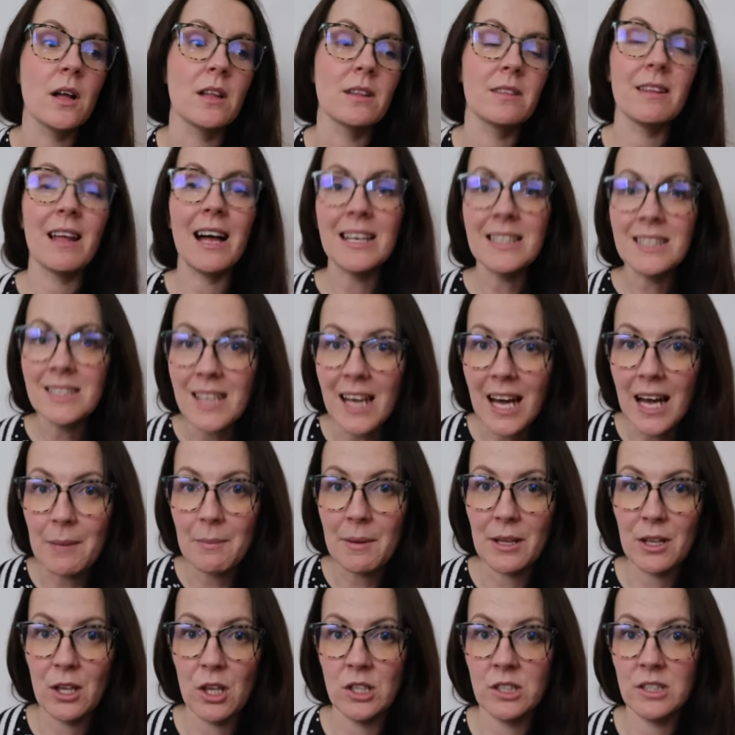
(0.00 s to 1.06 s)
Last time
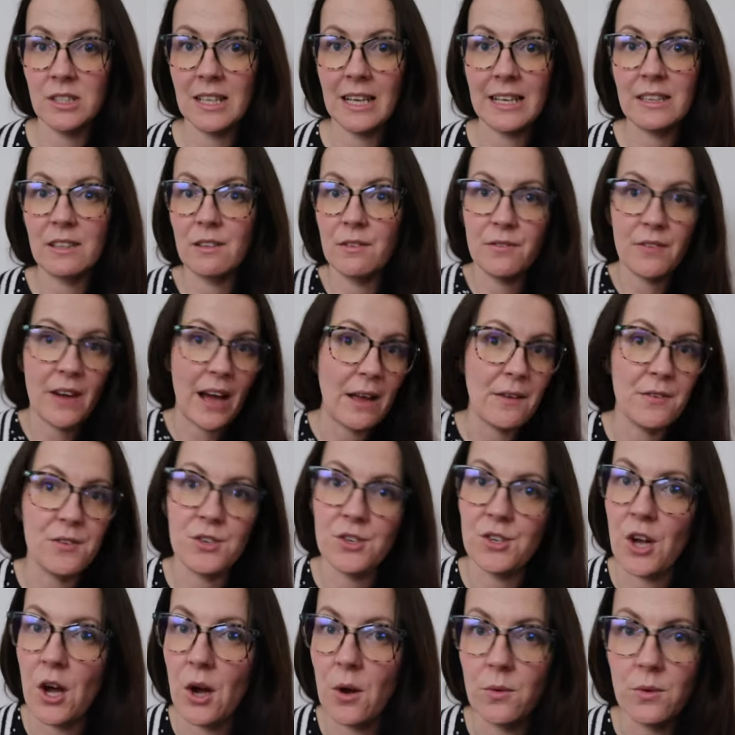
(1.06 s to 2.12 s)
I lost like the 5
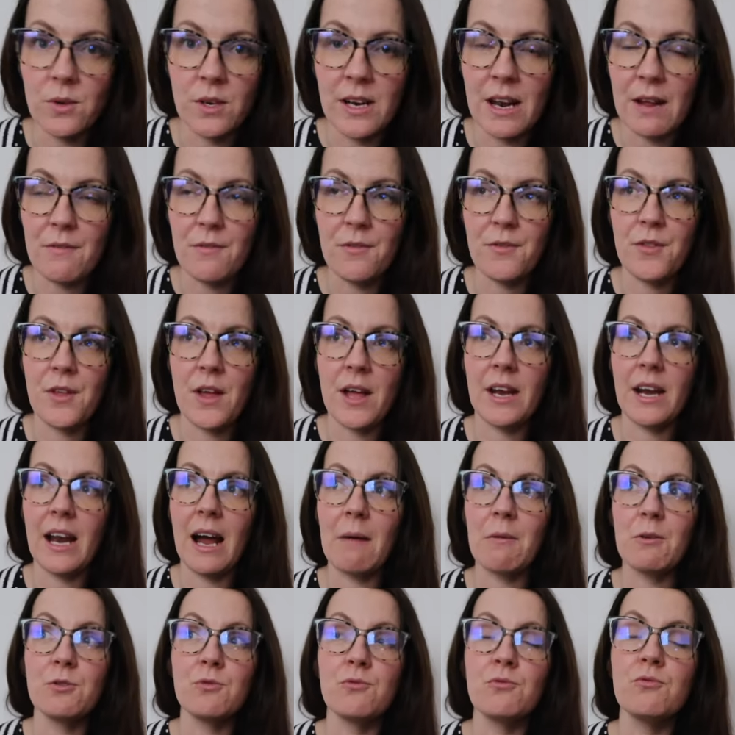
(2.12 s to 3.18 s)
stone and everything,
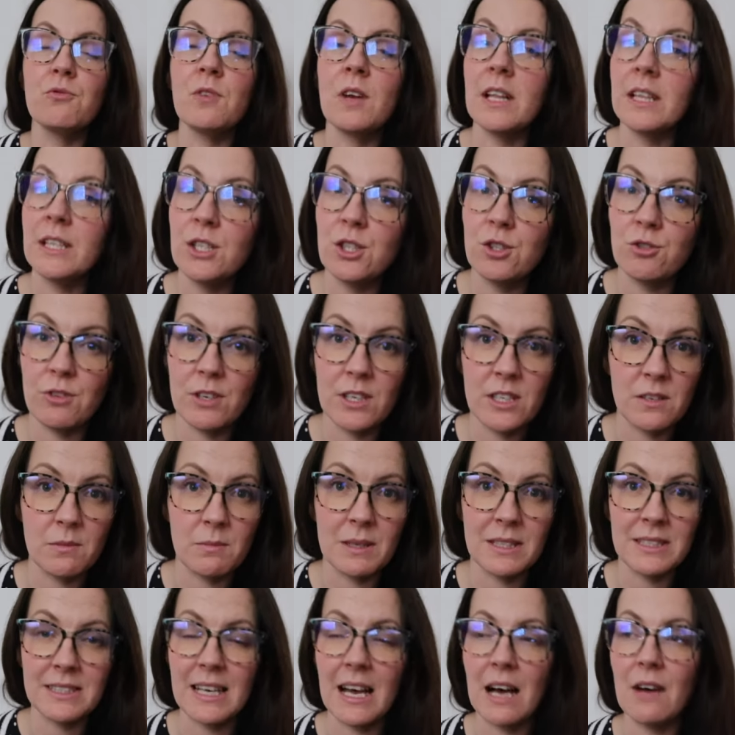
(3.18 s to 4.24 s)
I was really strict to
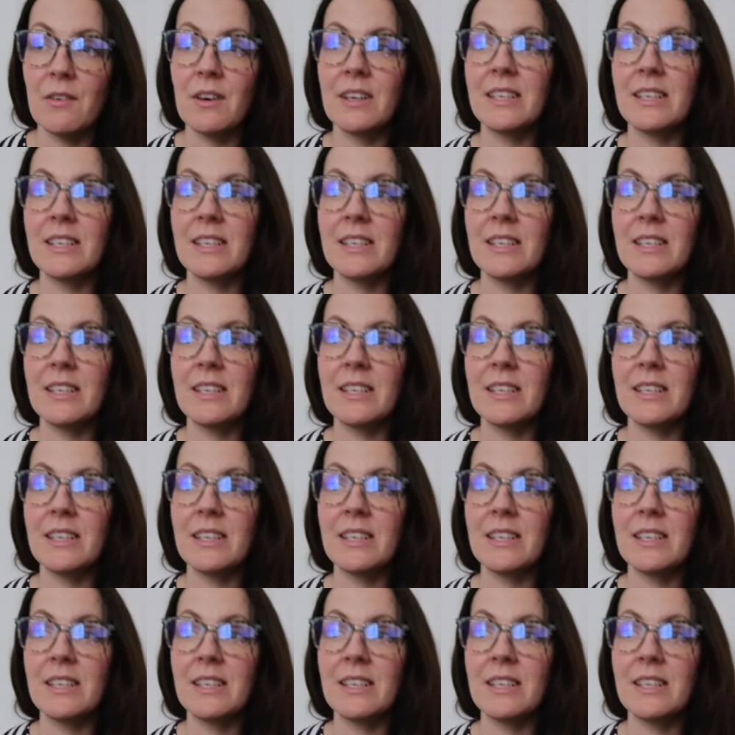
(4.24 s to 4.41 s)
myself.